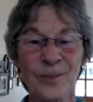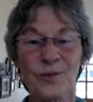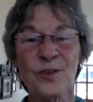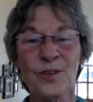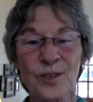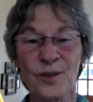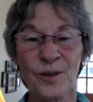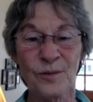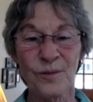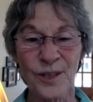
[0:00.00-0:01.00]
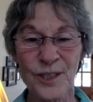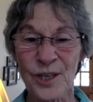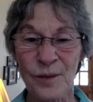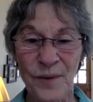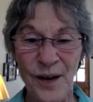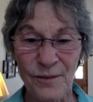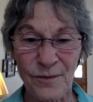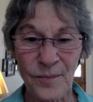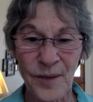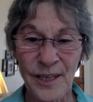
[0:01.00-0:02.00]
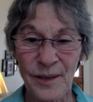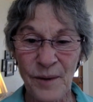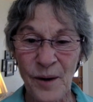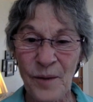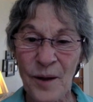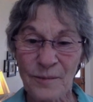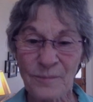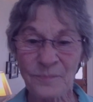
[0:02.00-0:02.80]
So those are the two that really jump out for me in the moment.